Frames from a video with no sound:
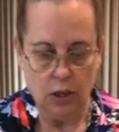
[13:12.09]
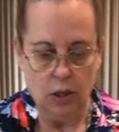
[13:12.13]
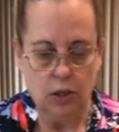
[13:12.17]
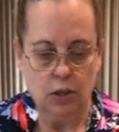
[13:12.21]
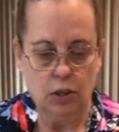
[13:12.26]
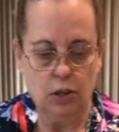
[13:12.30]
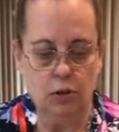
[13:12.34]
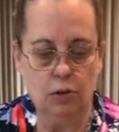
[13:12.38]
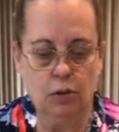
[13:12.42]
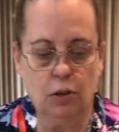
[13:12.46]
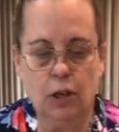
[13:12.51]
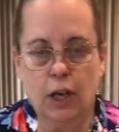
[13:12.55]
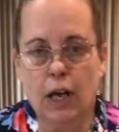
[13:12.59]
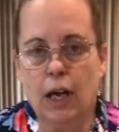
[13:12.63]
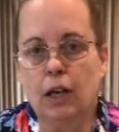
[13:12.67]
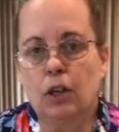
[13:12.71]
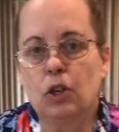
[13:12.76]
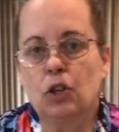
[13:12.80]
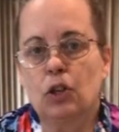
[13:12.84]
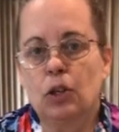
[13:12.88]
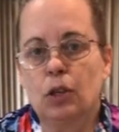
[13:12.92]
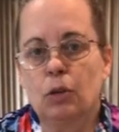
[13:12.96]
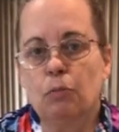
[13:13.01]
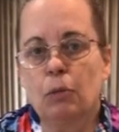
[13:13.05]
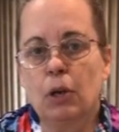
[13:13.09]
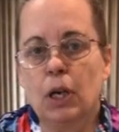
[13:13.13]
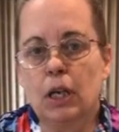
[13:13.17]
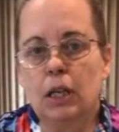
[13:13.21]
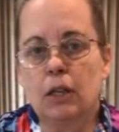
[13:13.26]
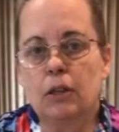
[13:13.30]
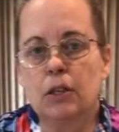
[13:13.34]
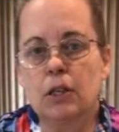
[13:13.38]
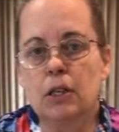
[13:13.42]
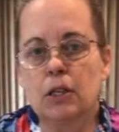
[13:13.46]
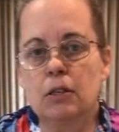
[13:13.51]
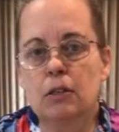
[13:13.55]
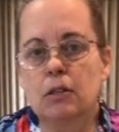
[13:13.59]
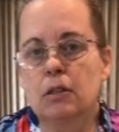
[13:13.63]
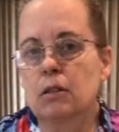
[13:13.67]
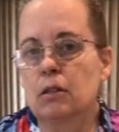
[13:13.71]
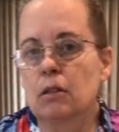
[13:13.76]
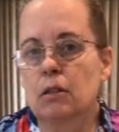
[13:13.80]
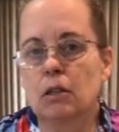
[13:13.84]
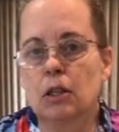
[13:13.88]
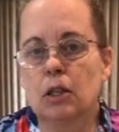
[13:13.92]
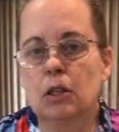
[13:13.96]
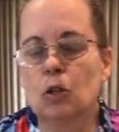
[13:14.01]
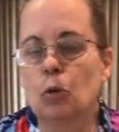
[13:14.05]
You could actually make these
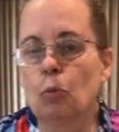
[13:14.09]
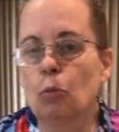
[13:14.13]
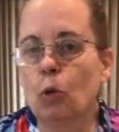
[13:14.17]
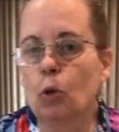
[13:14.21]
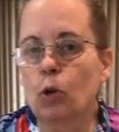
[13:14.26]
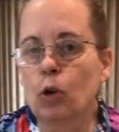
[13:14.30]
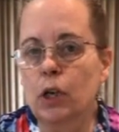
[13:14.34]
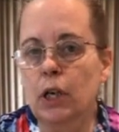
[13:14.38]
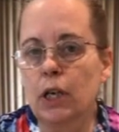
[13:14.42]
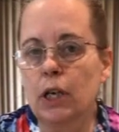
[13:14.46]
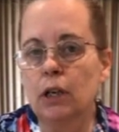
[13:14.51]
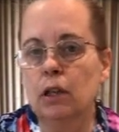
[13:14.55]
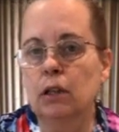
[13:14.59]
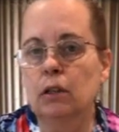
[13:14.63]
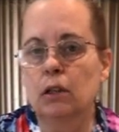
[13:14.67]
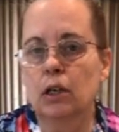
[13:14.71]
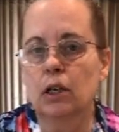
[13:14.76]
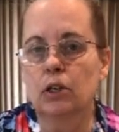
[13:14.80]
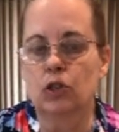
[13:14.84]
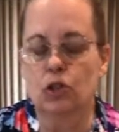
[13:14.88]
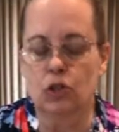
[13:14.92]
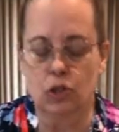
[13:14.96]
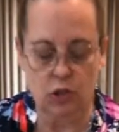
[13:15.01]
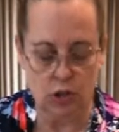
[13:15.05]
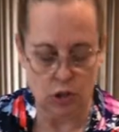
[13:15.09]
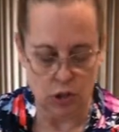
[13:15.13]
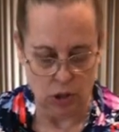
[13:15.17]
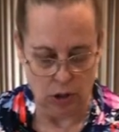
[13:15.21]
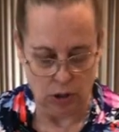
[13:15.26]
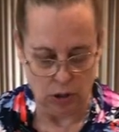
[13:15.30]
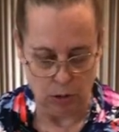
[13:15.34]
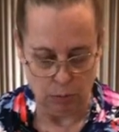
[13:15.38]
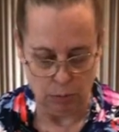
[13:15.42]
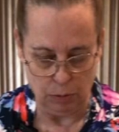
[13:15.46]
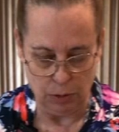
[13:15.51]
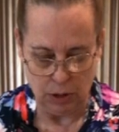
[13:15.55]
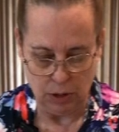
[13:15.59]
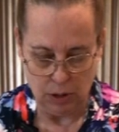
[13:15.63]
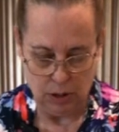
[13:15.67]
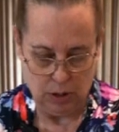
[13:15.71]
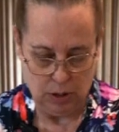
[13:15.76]
in the morning and just chill them